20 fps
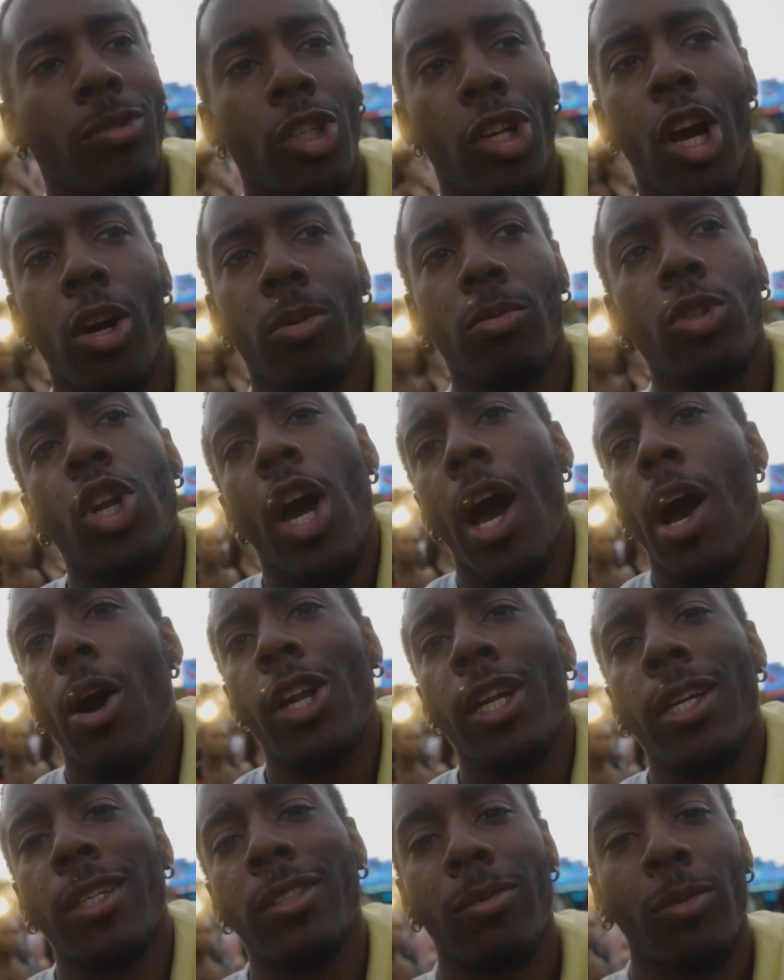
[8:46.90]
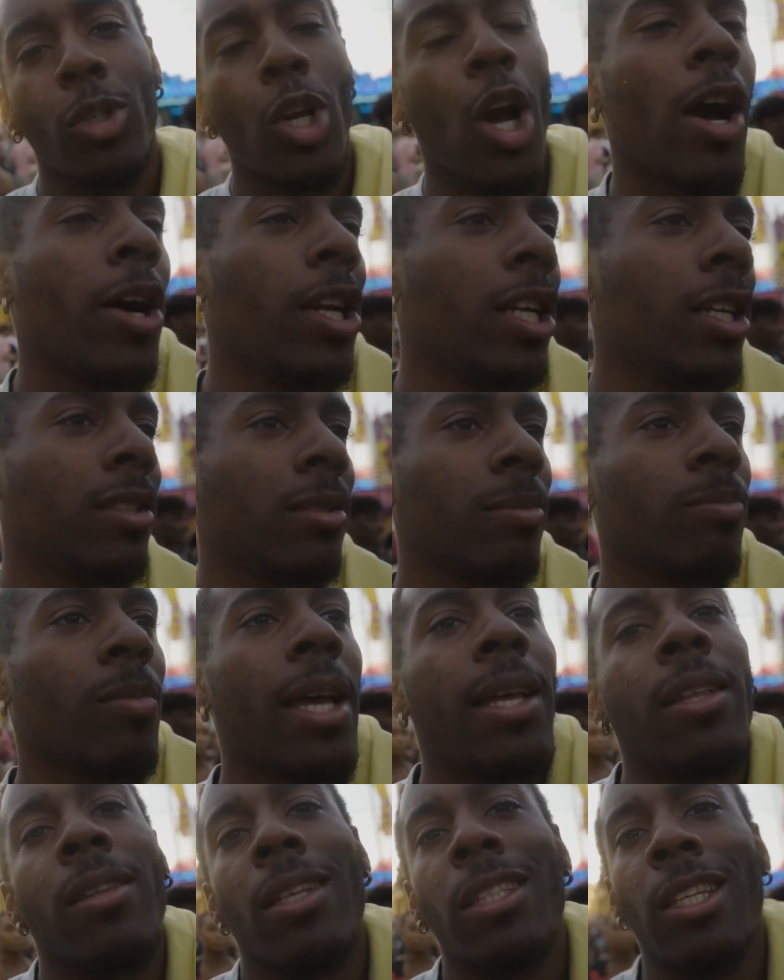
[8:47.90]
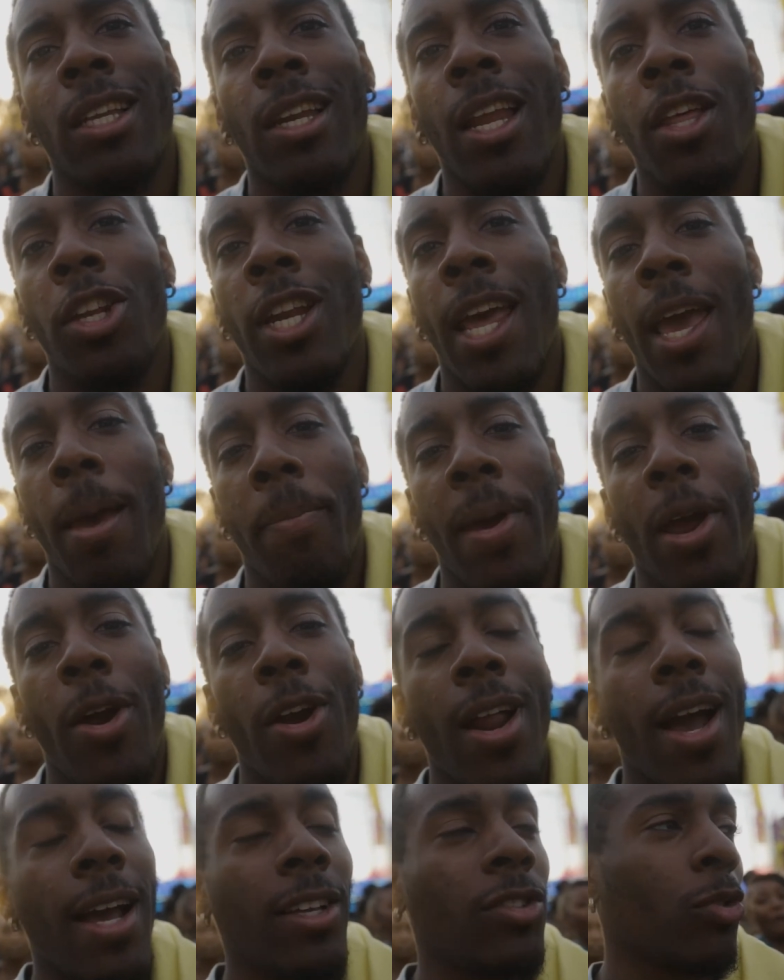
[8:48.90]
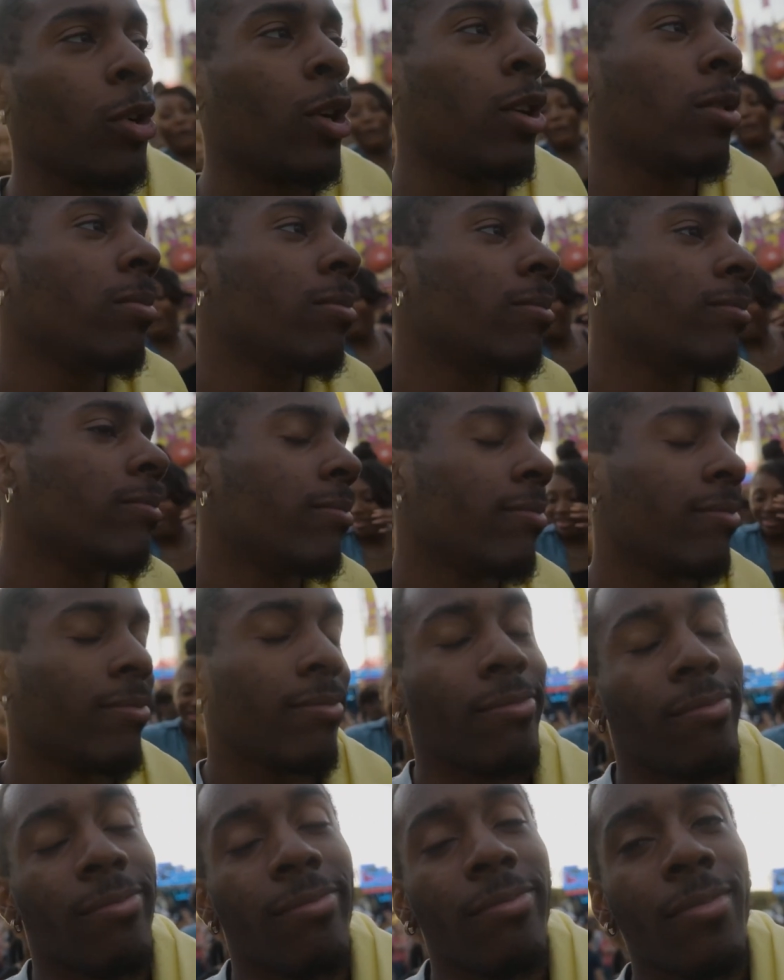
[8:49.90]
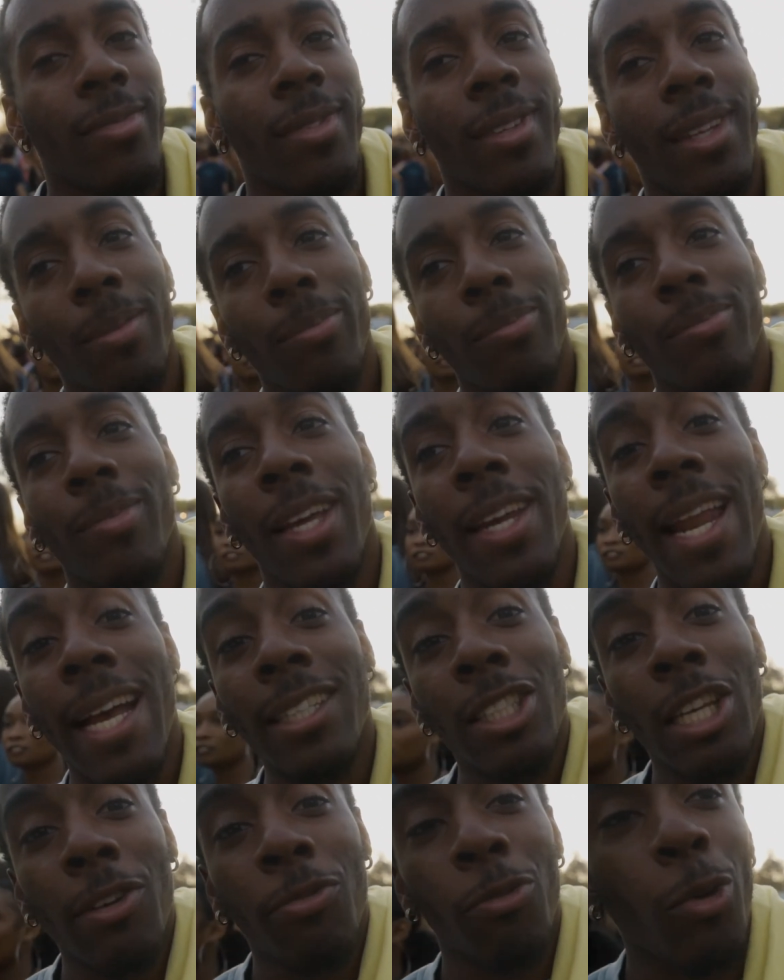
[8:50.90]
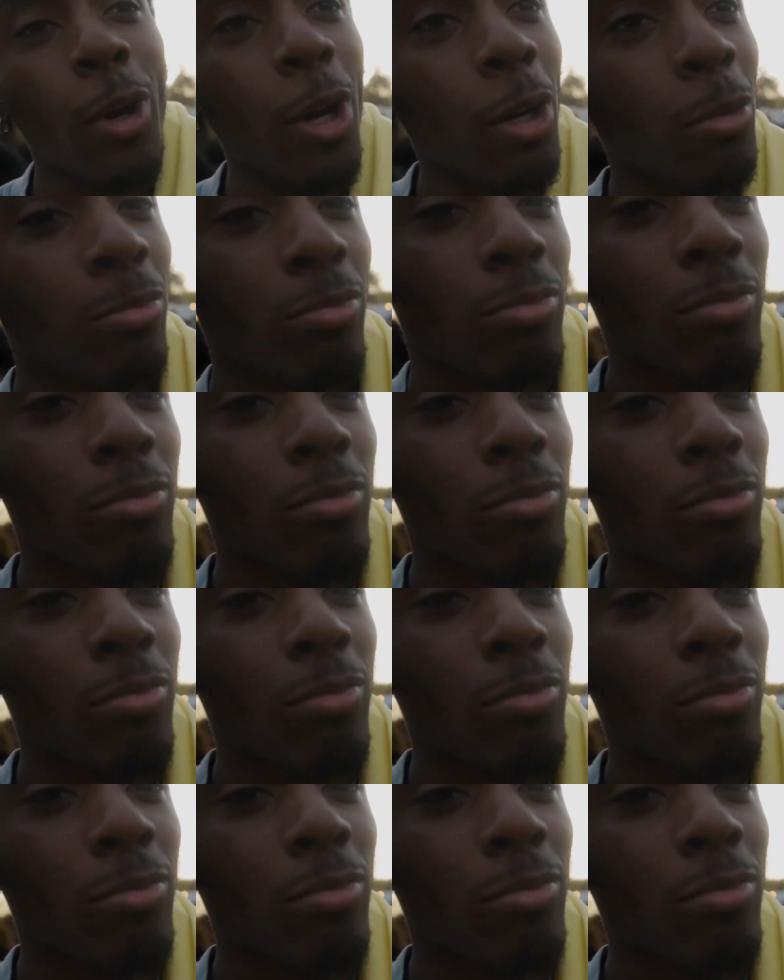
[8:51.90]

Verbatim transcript: You know, you know how it is. You know how it is. It's another day in paradise for me. That's it for real.